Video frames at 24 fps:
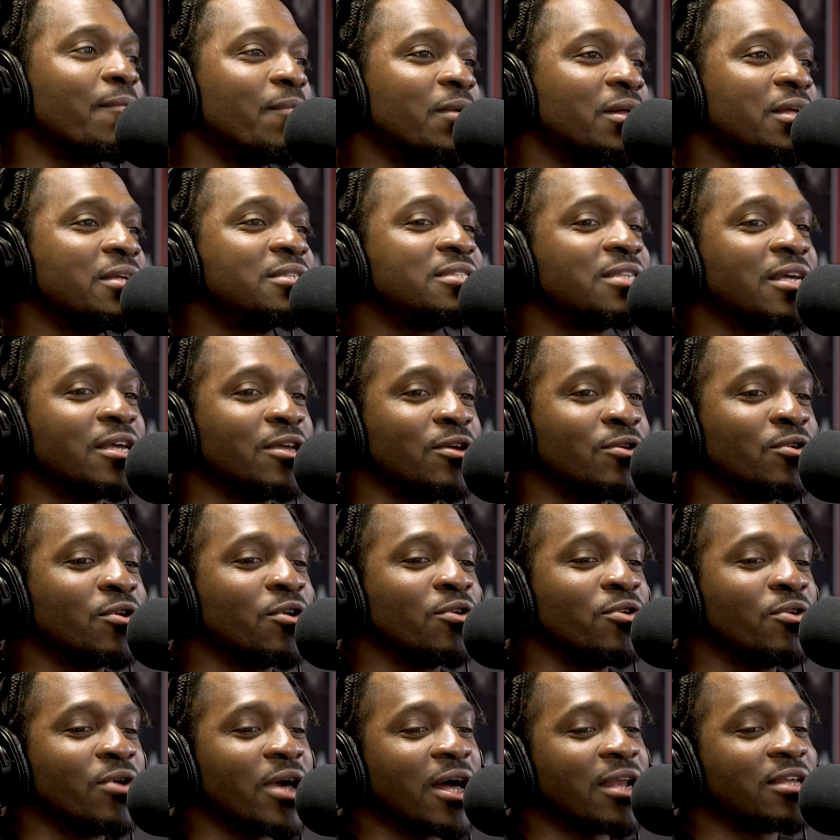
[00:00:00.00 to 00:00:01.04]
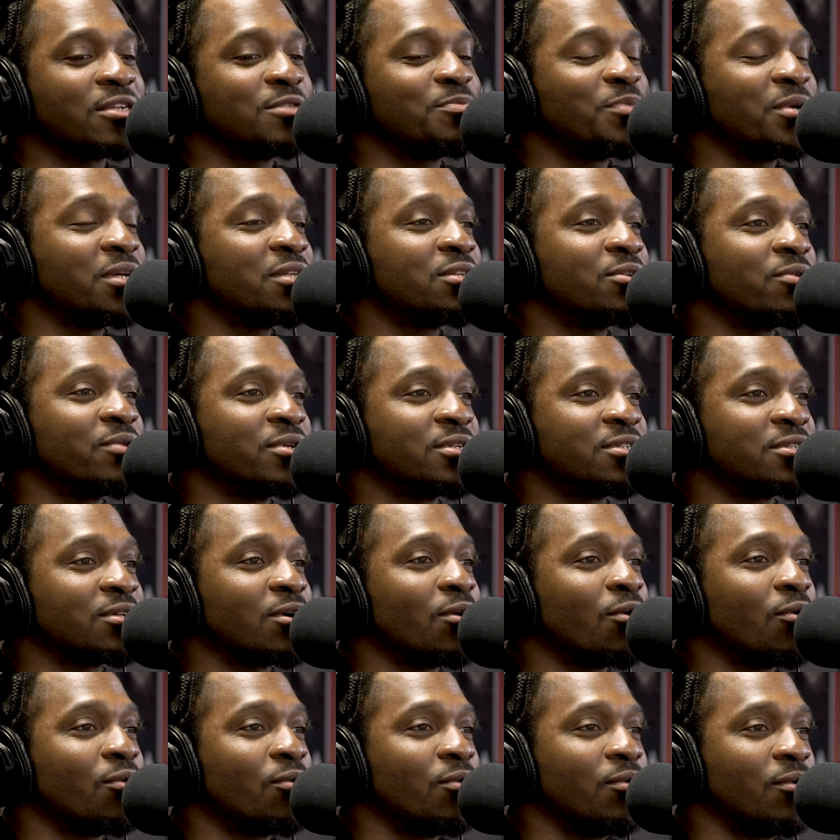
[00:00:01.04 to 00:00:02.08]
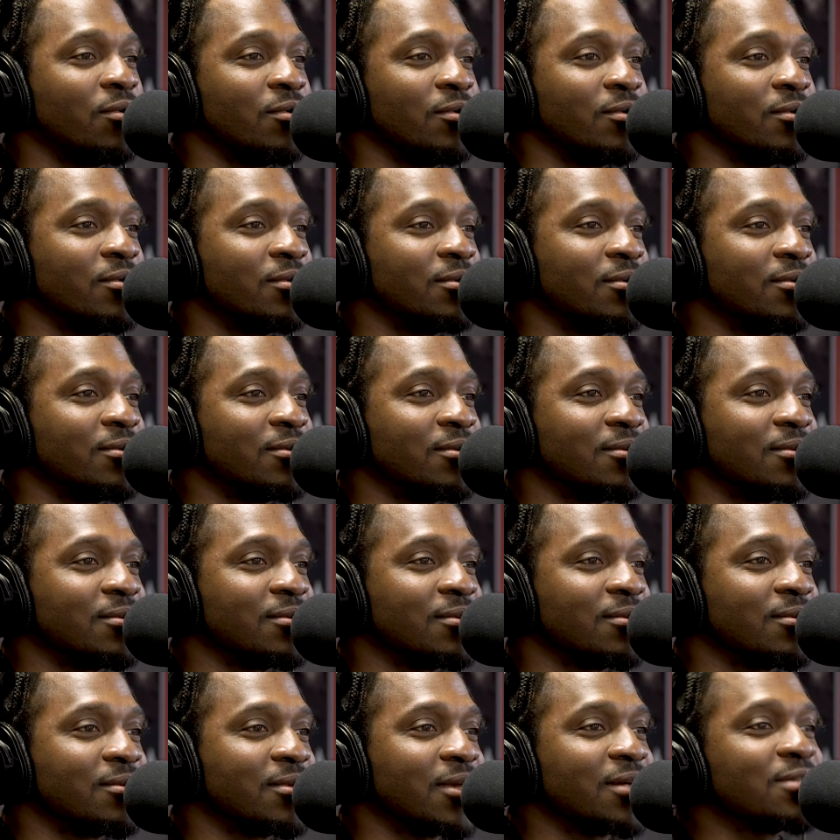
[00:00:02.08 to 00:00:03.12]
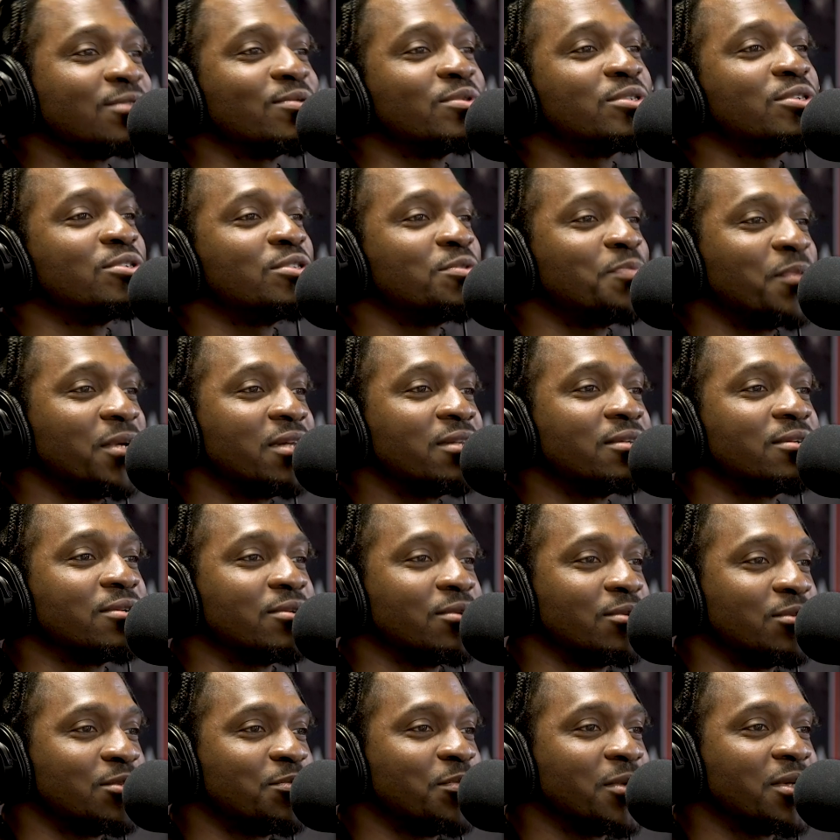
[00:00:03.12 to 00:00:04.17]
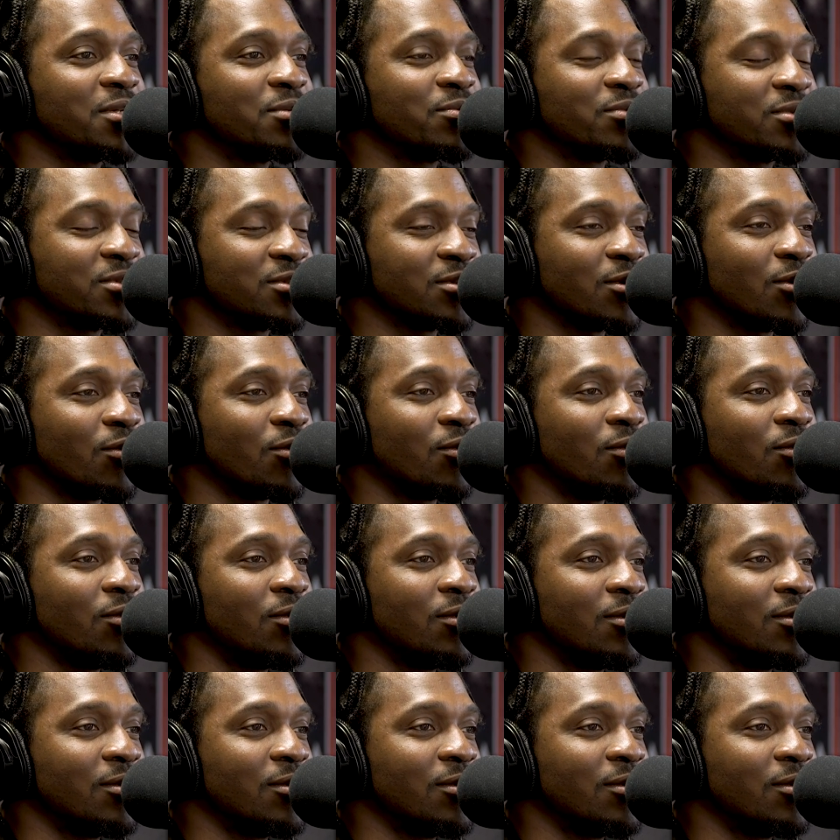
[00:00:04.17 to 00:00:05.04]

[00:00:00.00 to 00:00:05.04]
But he said, you know, you got to speak to his soul. That's what you speak to. You speak to his soul.